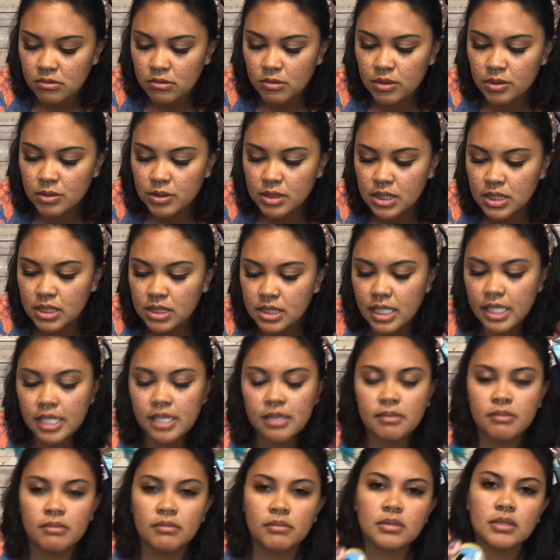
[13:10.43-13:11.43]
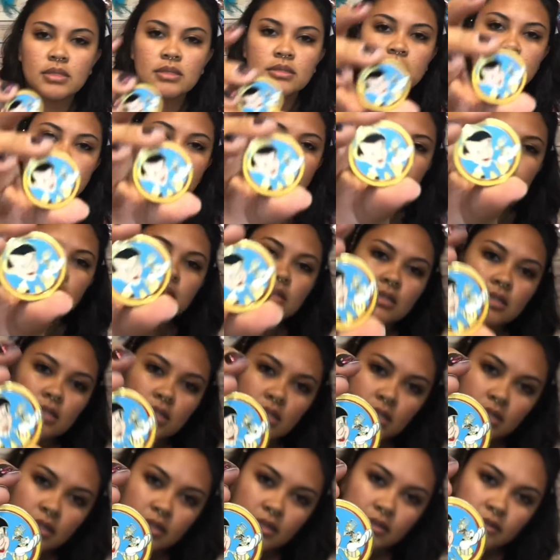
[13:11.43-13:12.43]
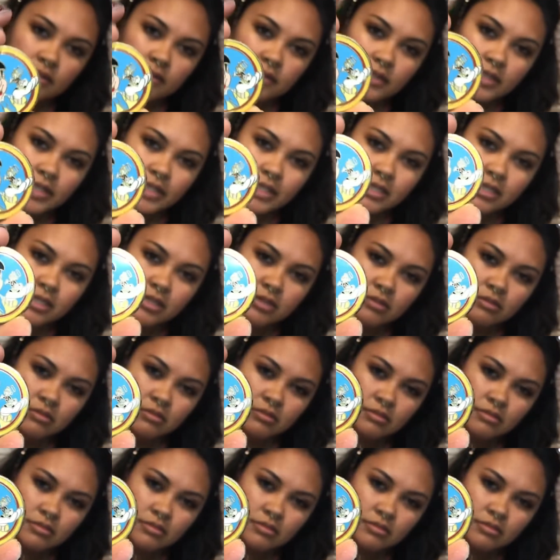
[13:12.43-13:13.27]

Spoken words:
What was his name? Do you guys know?